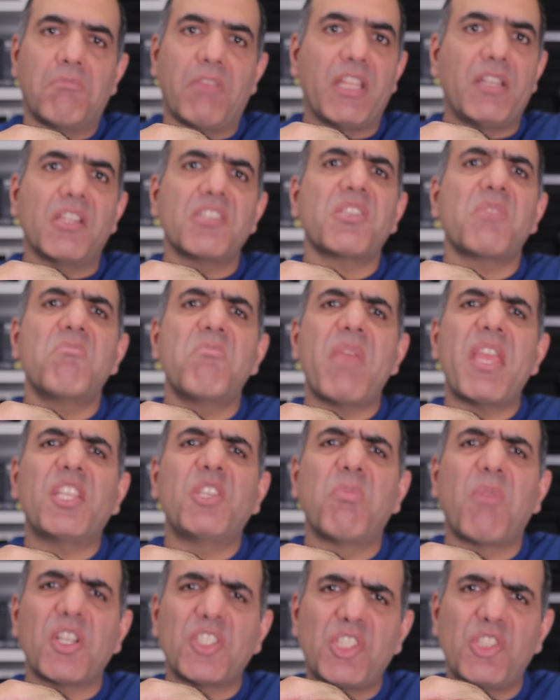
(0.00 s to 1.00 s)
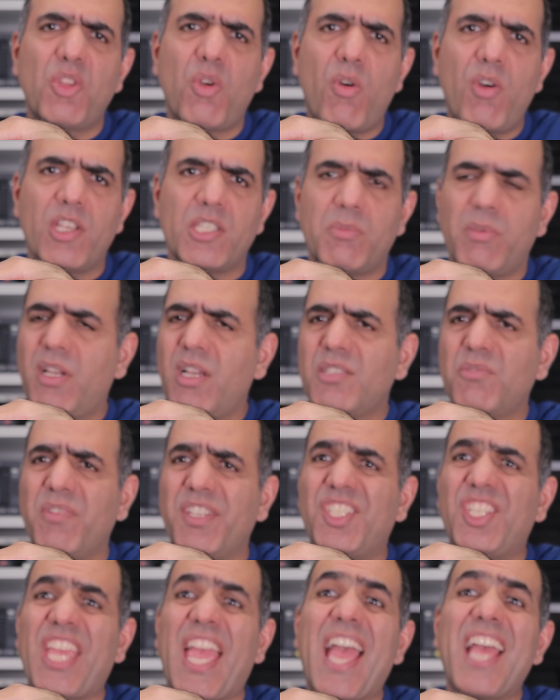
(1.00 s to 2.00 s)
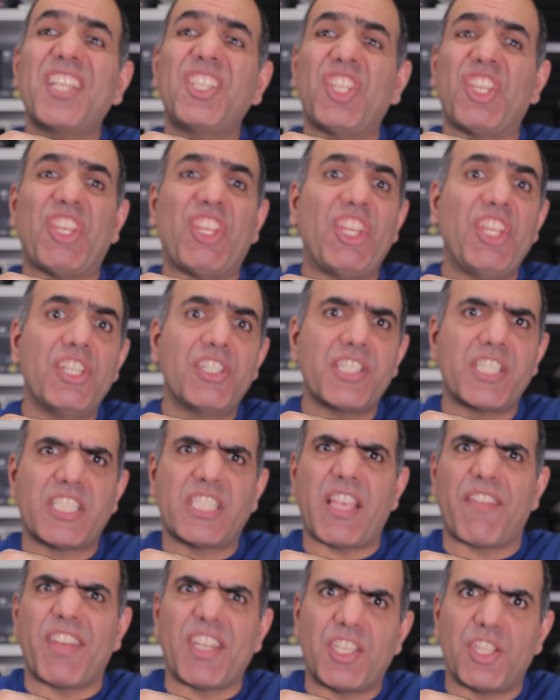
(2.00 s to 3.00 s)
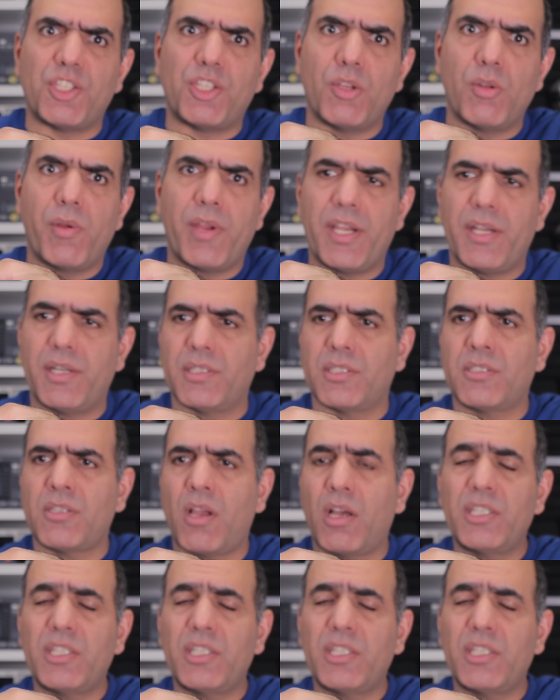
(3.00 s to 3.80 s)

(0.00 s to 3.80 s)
it doesn't make much noise because we can't hear seventy kilohertz,